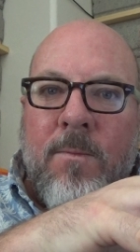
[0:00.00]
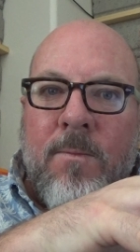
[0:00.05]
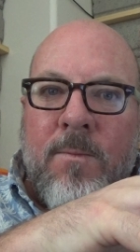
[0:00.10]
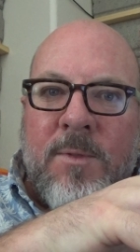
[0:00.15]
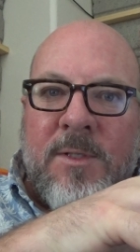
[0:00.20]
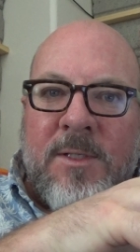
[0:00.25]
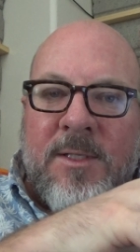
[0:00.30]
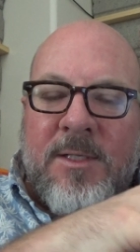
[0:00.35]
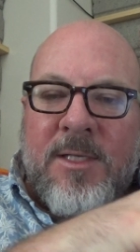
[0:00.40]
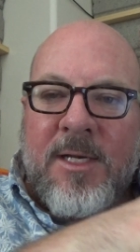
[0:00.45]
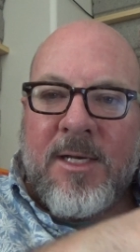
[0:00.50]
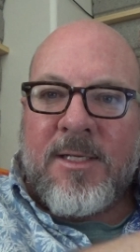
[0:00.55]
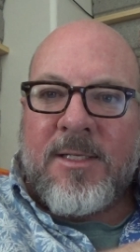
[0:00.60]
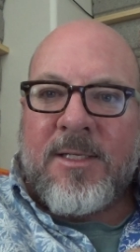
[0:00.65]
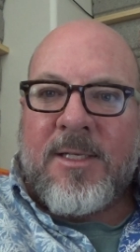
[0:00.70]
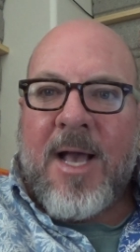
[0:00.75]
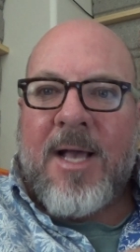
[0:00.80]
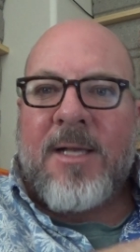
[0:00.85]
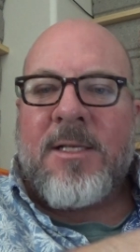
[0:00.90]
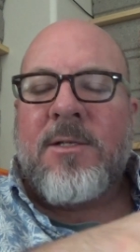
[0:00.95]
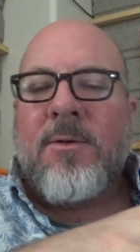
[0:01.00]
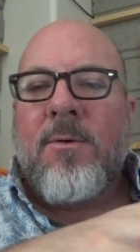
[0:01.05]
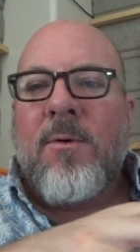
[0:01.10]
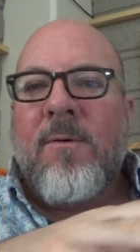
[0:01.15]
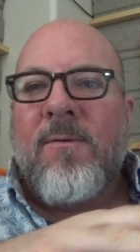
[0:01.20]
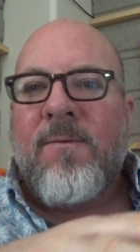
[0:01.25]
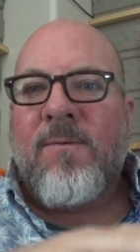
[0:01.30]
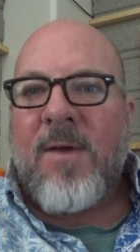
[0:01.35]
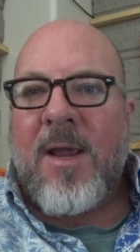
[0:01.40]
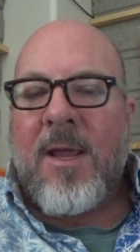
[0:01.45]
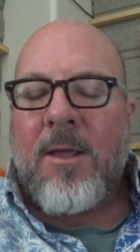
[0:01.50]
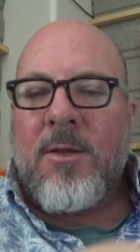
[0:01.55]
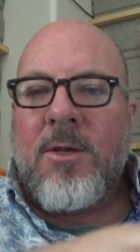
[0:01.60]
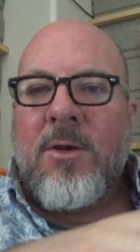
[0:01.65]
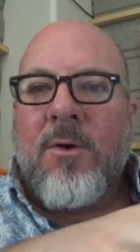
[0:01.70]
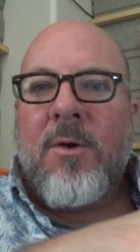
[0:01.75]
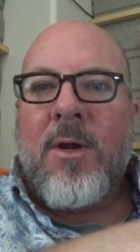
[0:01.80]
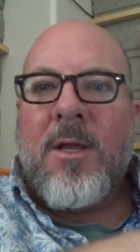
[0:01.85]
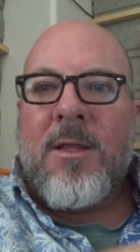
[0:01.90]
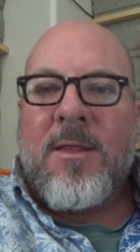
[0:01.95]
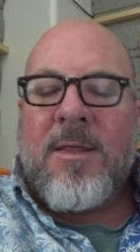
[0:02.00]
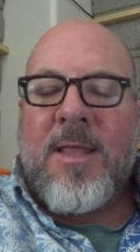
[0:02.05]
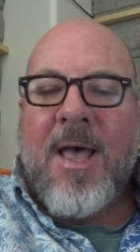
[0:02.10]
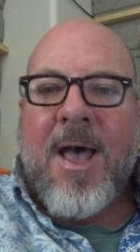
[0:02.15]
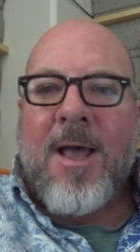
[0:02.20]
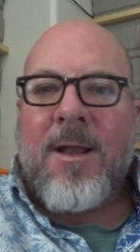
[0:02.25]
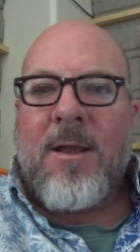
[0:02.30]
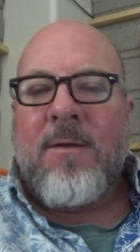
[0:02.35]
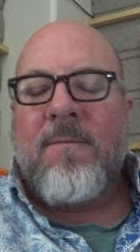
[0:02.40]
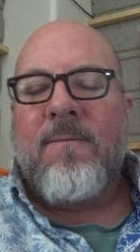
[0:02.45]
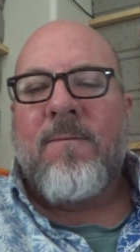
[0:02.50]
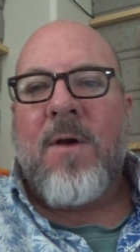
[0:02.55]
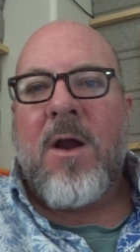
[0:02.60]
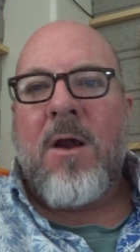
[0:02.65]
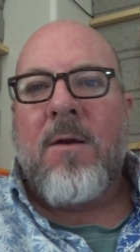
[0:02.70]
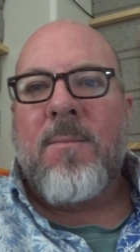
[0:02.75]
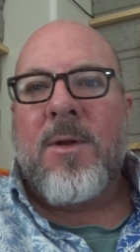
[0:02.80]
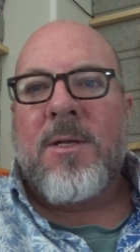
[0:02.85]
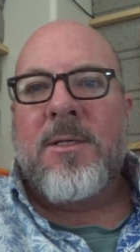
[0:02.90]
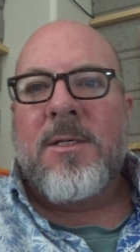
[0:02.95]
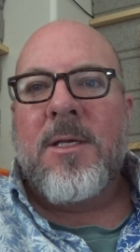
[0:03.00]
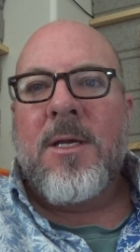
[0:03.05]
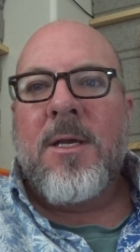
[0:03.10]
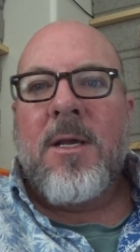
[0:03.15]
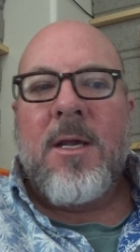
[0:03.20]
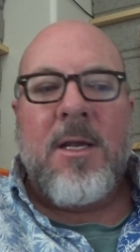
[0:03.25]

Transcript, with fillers: success or failure in that environment